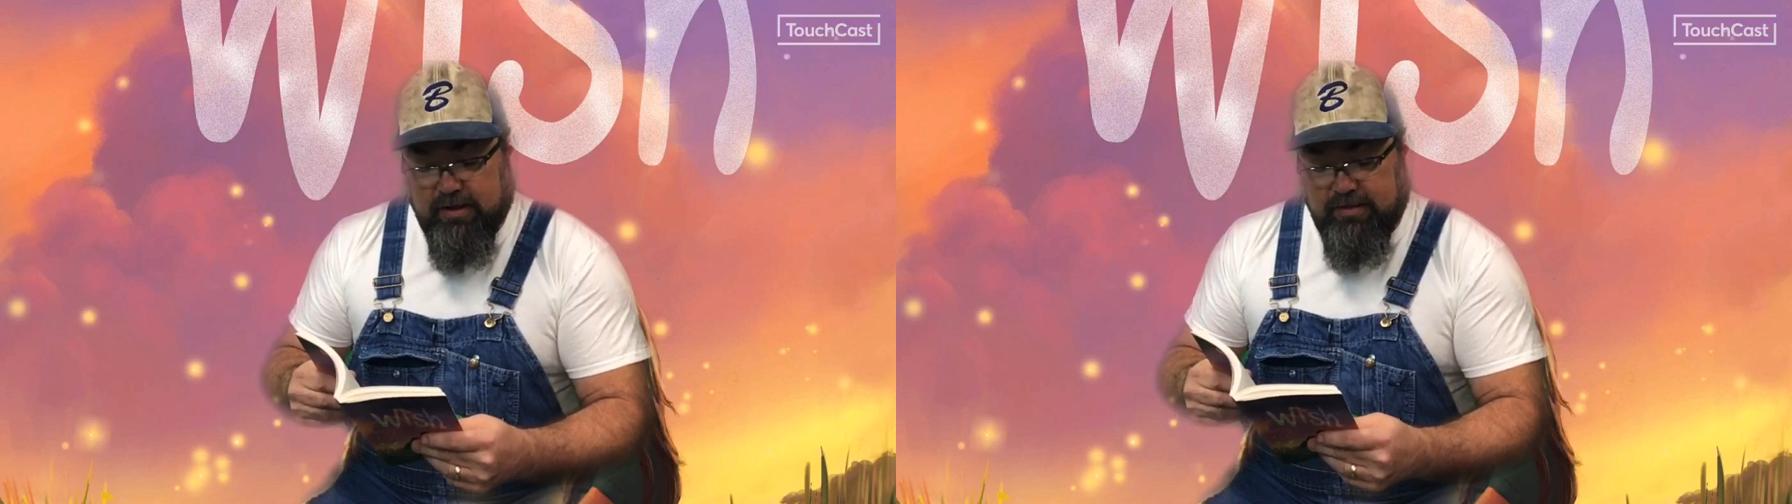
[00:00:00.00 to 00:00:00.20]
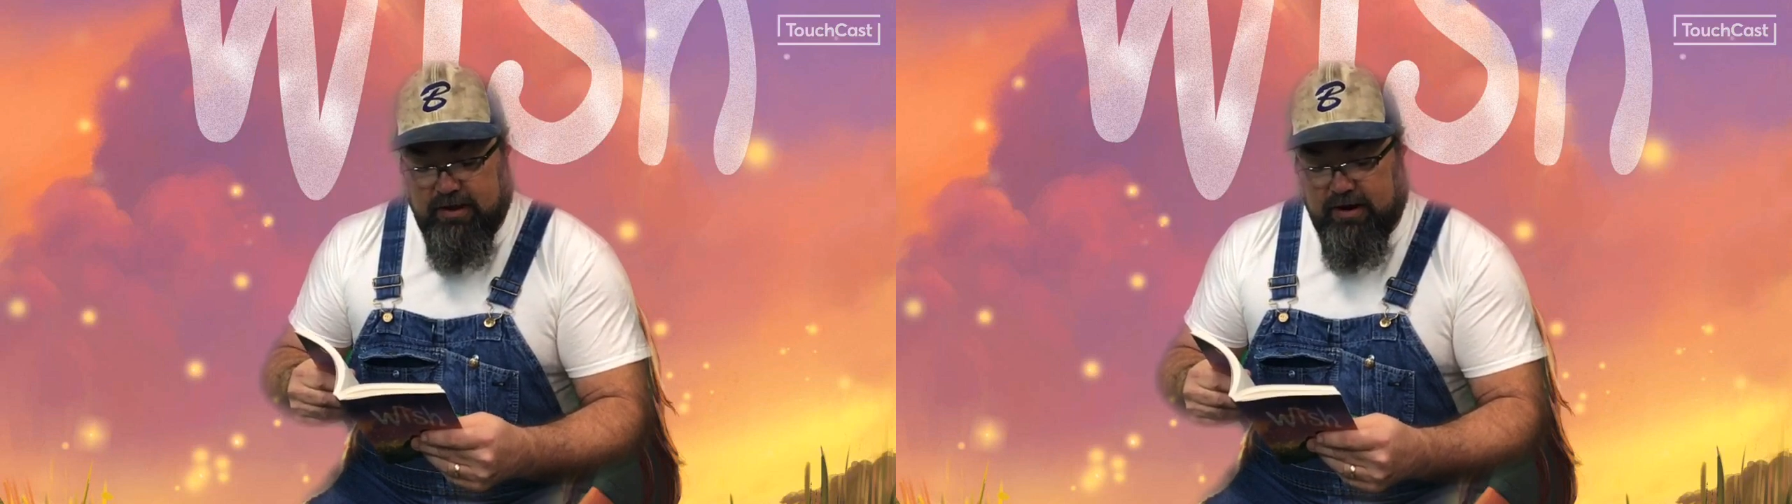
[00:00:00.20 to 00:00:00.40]

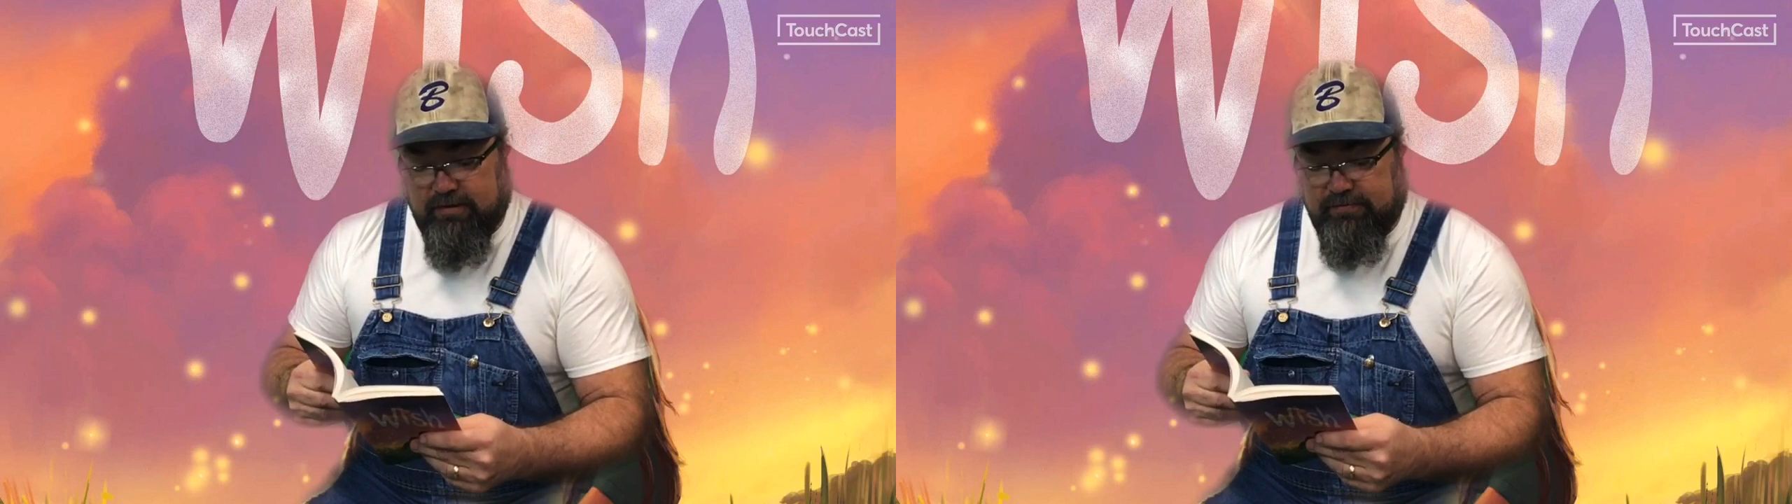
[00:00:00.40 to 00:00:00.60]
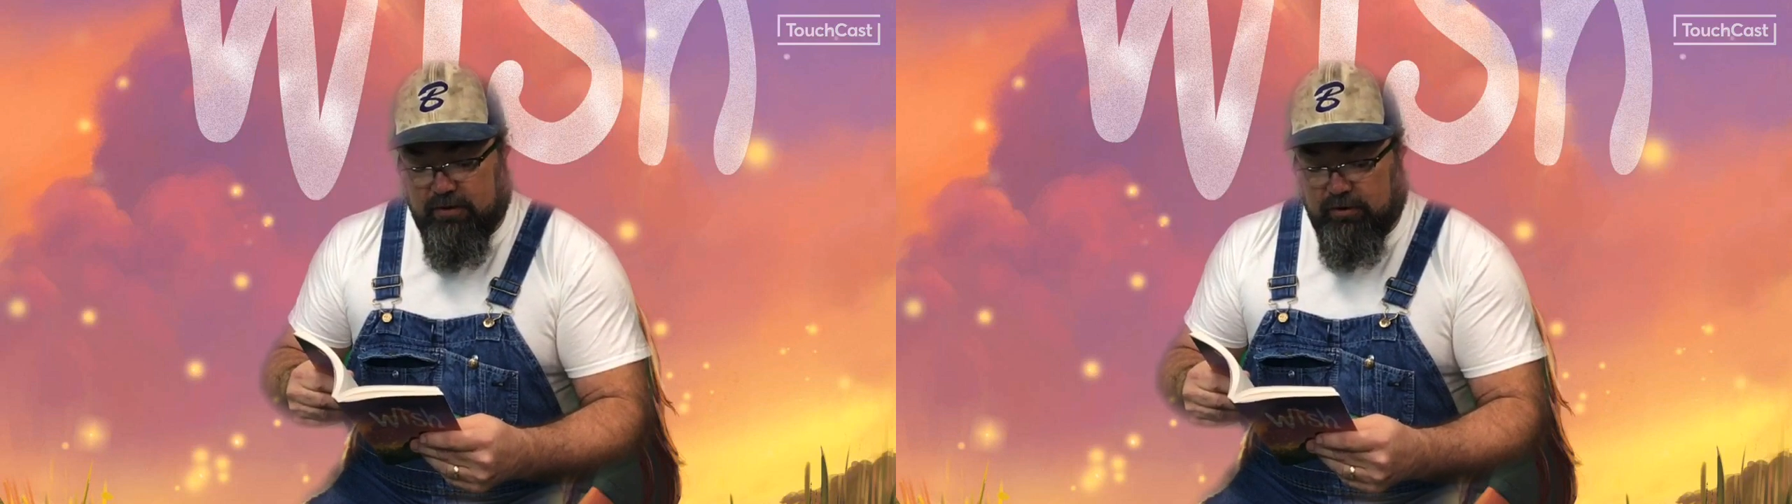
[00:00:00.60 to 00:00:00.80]
Then I
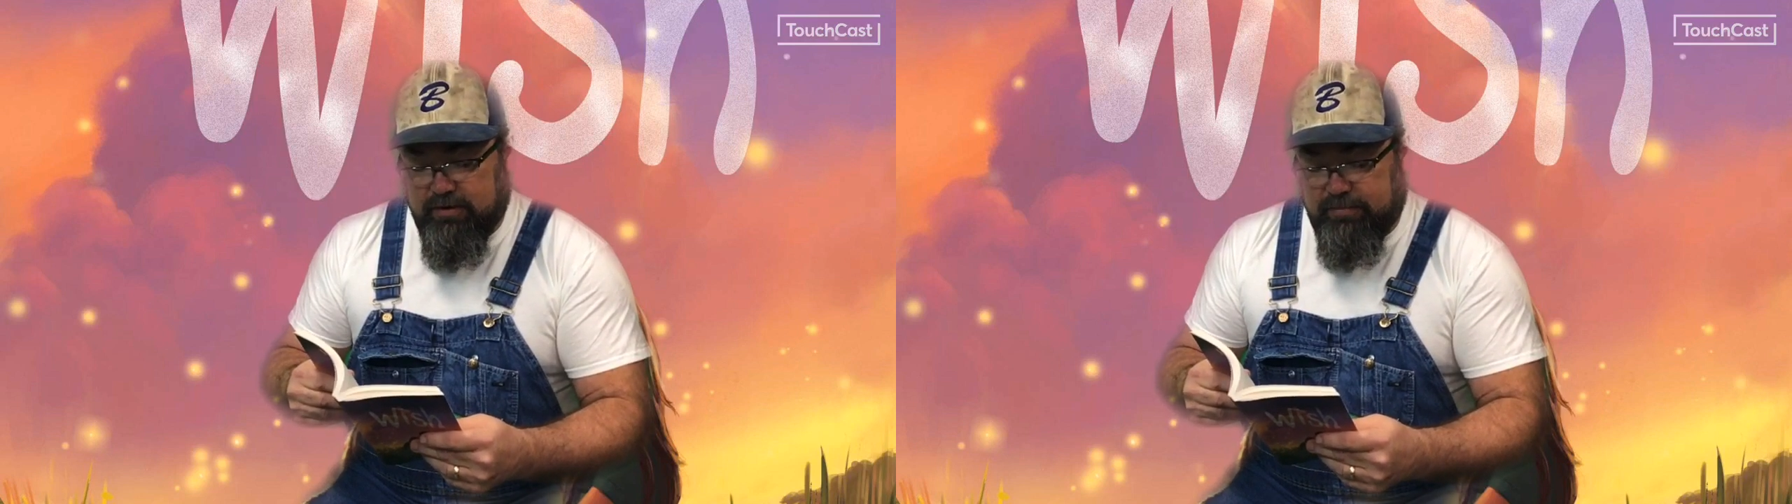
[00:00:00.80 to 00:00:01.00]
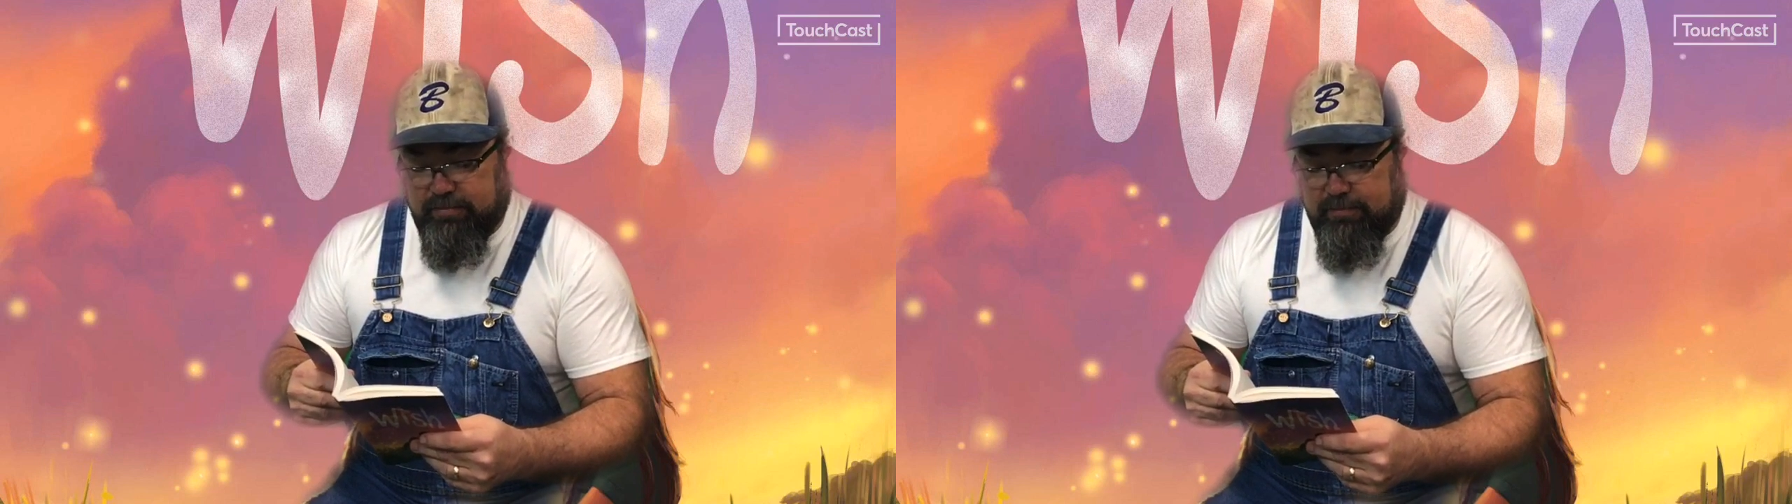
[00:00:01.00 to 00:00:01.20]
folded
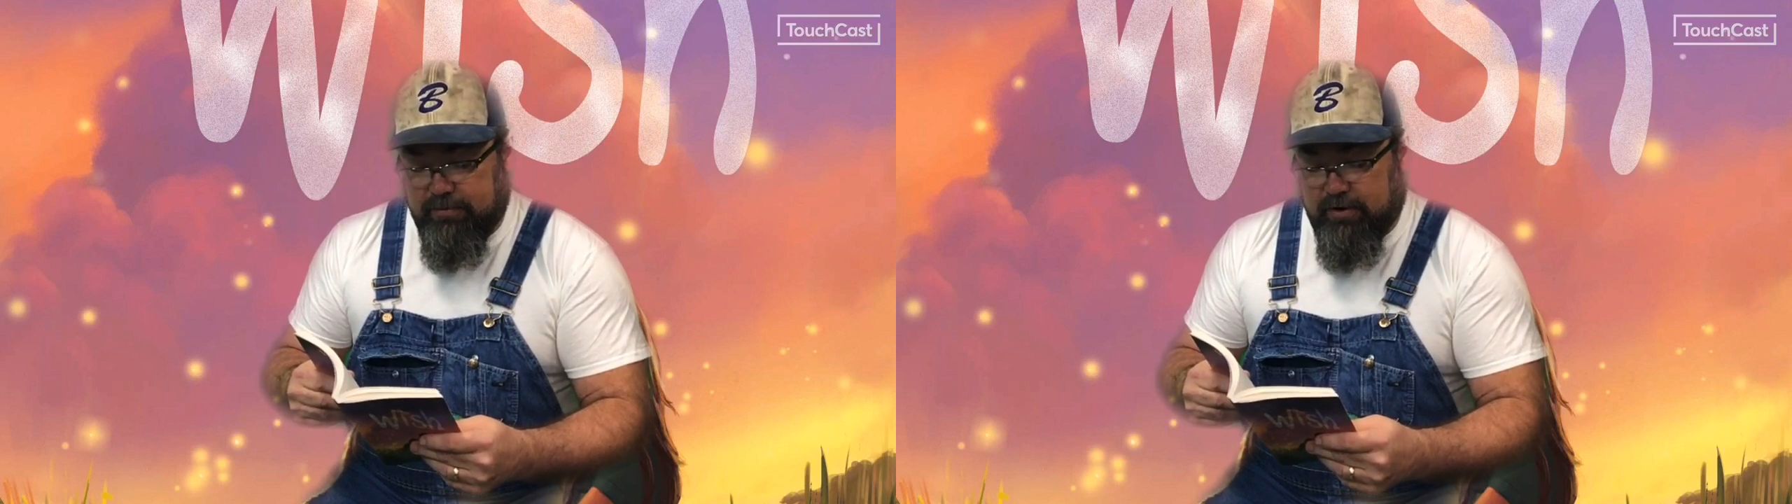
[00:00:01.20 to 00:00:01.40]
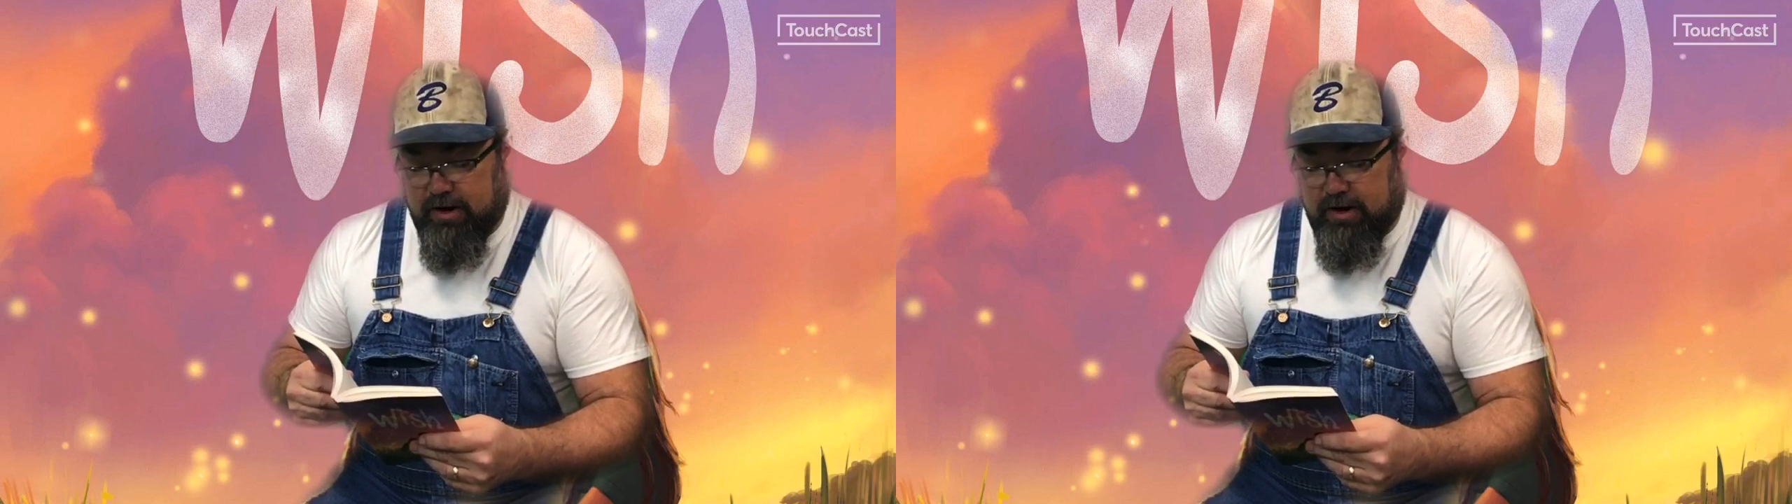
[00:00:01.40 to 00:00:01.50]
the paper